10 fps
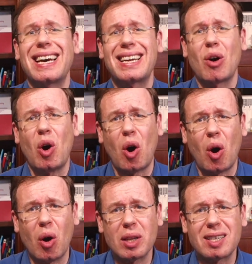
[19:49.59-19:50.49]
at
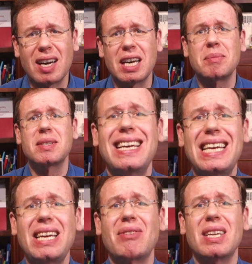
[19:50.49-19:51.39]
all times,
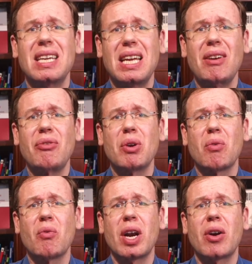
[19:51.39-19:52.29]
even if you
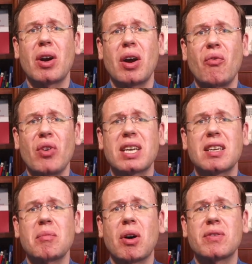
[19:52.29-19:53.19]
were a
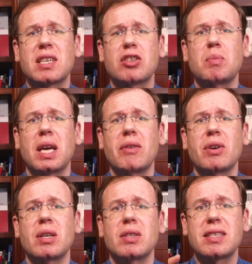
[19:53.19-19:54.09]
victim of such behavior
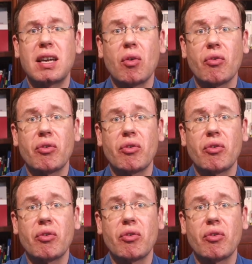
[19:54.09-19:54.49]
yourself.